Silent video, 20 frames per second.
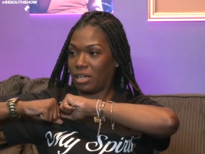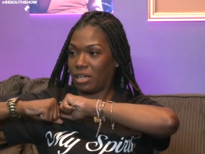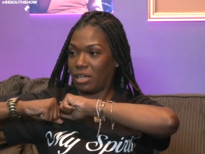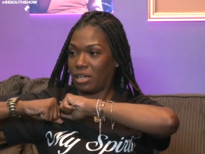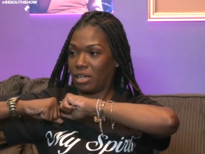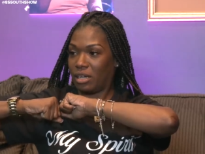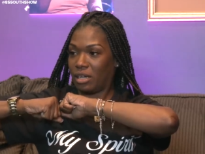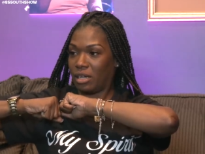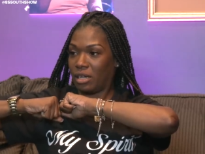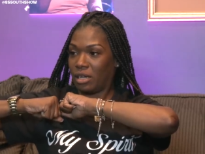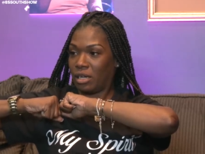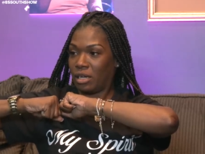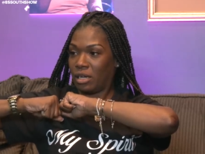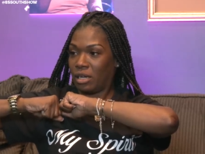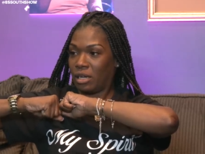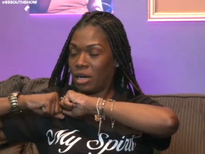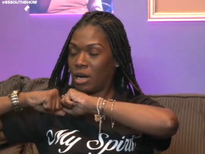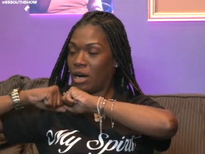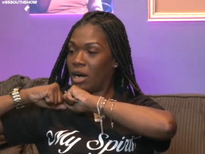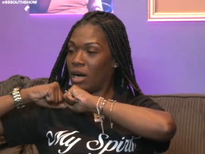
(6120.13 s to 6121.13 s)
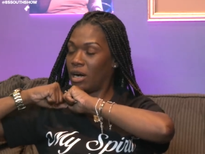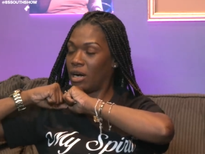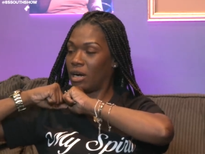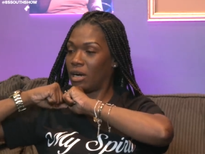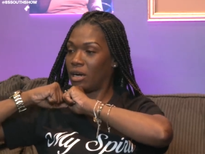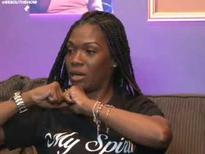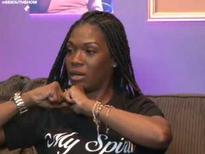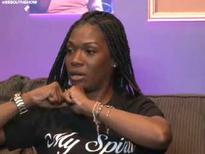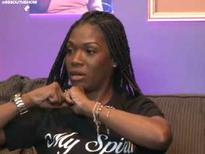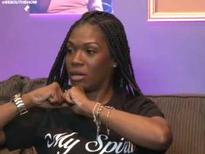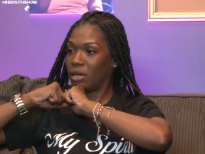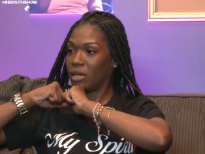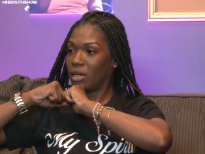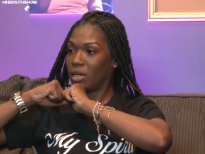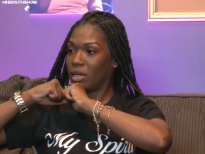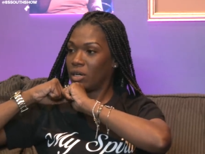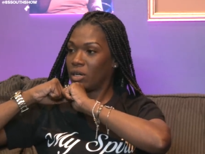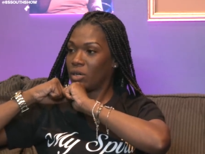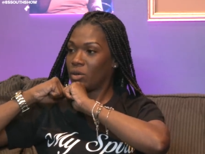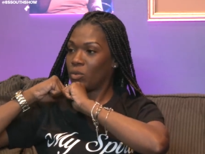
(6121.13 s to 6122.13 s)
MMA. Uh uh
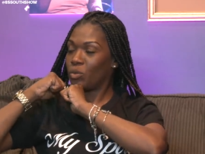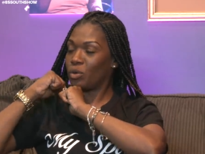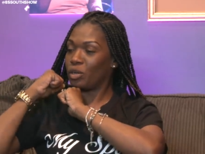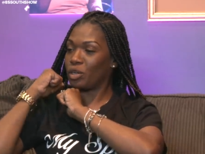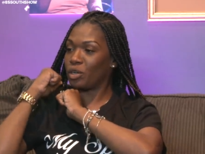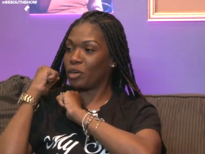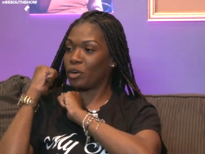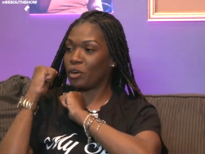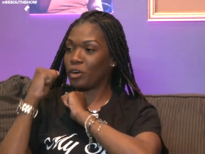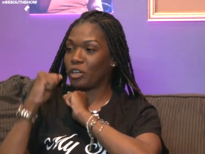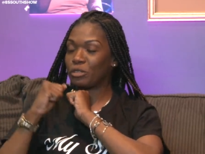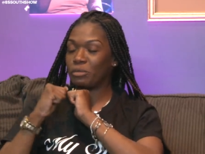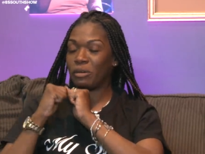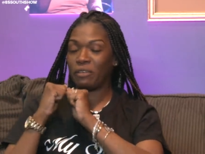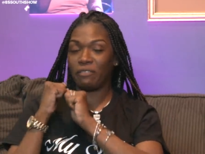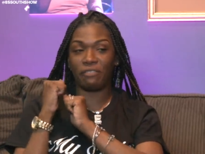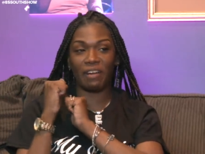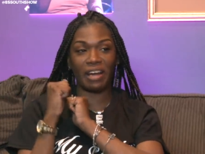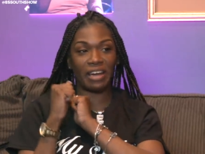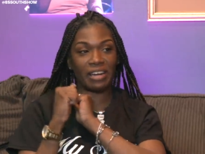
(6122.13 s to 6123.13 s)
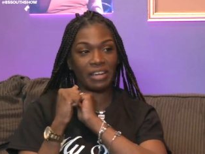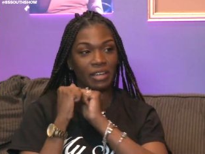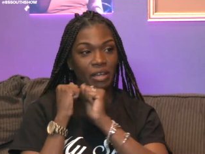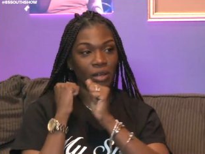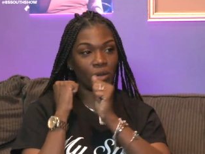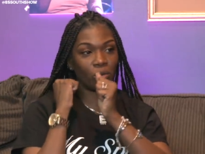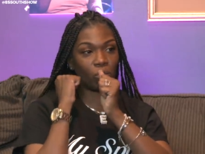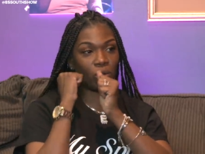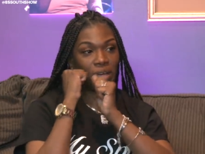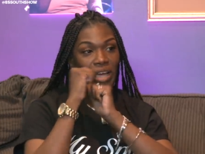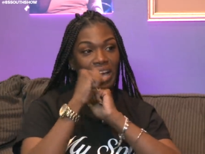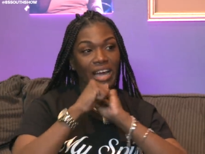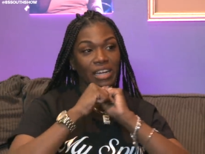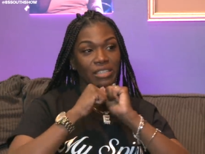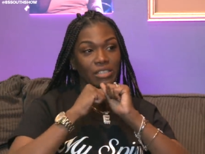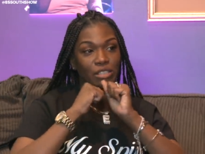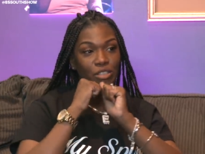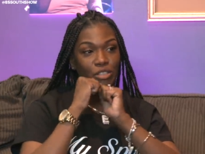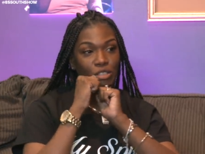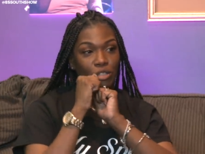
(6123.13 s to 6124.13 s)
Boxing. When the girls be fighting that
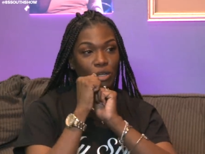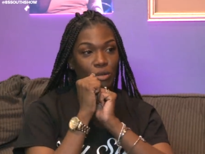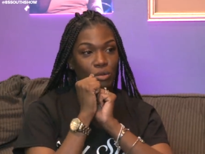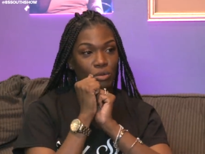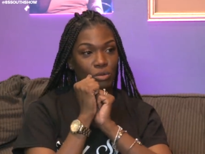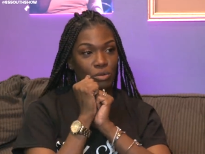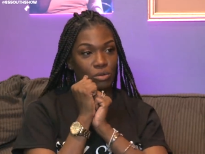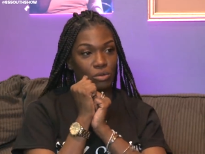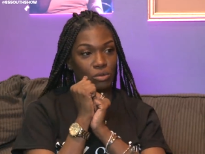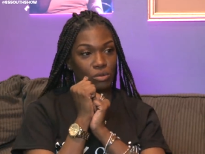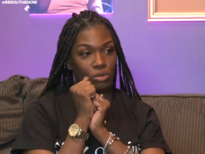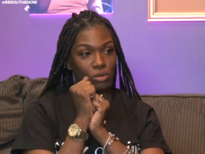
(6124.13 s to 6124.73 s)
reality show.